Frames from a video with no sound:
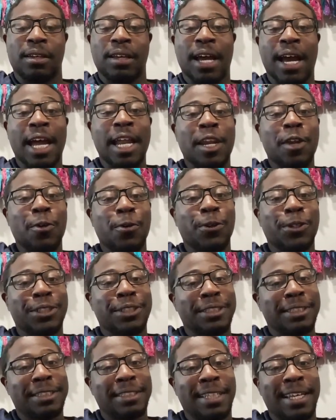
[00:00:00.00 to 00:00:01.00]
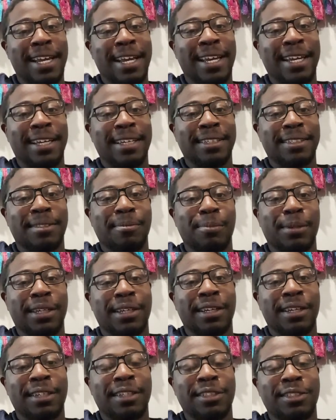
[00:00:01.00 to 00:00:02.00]
I know where she stays
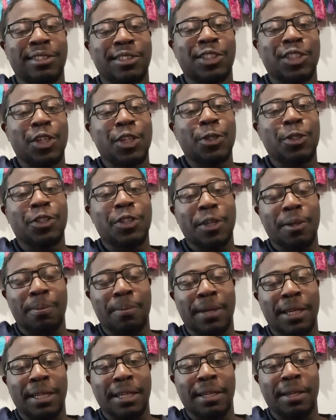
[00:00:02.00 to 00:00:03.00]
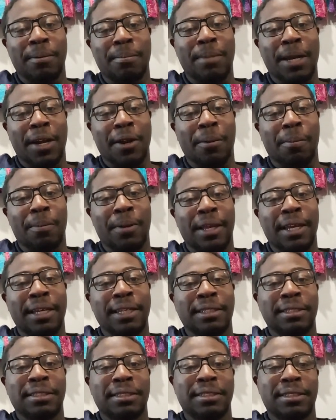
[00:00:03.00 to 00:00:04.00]
because she took me by her
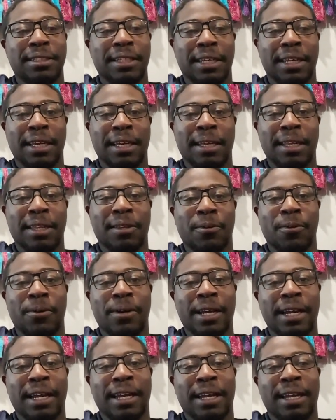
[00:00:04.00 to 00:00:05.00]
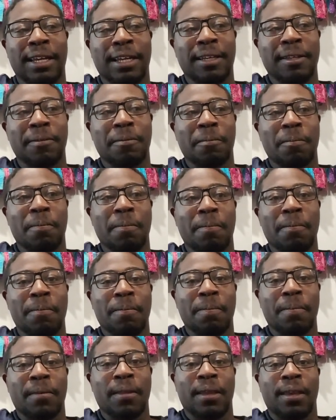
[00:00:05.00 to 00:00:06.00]
place to get the wine.
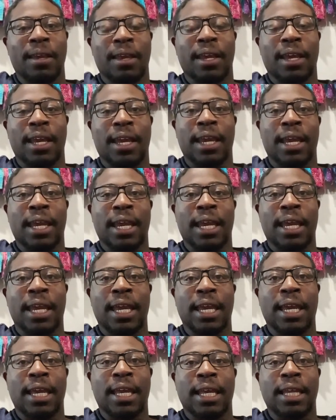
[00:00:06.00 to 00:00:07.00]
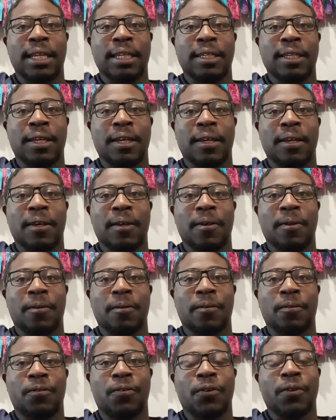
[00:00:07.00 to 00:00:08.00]
And
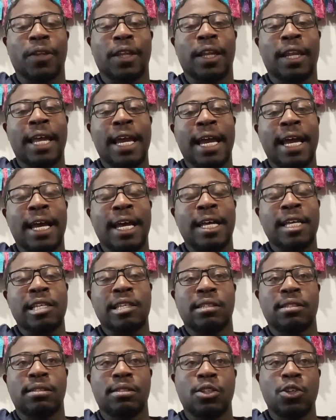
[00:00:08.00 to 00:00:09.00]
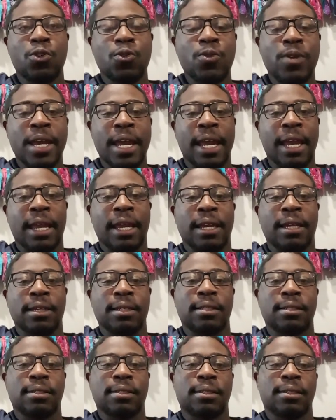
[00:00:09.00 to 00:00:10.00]
for the last 2
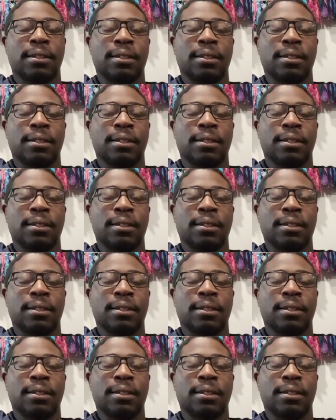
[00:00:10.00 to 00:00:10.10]
days,